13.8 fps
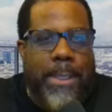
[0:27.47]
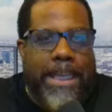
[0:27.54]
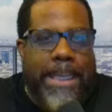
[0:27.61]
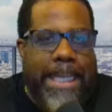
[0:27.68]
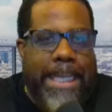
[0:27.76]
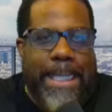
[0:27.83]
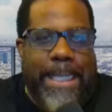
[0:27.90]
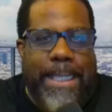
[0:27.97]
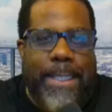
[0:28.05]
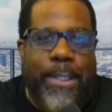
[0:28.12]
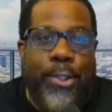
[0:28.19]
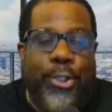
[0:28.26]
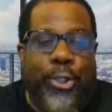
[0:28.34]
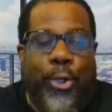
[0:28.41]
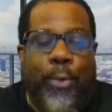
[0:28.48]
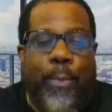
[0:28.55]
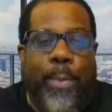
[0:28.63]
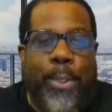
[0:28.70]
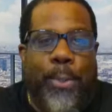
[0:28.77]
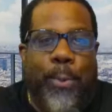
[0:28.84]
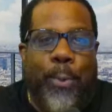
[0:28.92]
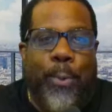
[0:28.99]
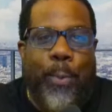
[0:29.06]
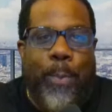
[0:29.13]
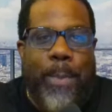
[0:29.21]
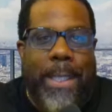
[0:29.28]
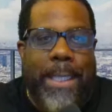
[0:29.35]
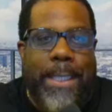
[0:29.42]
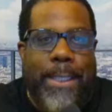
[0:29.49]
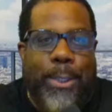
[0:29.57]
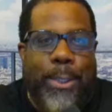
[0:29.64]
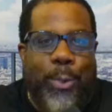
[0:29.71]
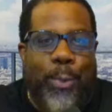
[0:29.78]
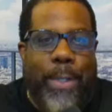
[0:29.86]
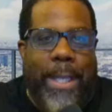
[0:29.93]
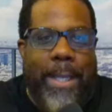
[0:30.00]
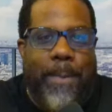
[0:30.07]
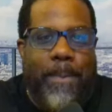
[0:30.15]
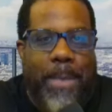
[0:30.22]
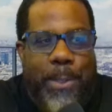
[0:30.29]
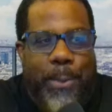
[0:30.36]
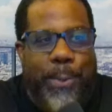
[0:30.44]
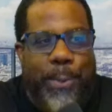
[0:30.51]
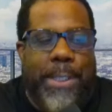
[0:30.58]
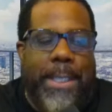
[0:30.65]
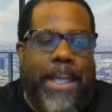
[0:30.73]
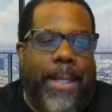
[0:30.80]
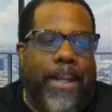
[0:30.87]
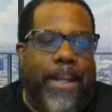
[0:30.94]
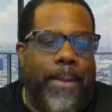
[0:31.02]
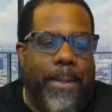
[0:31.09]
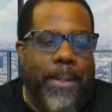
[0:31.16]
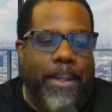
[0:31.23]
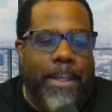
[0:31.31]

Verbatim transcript: Can Turbo make you a millionaire?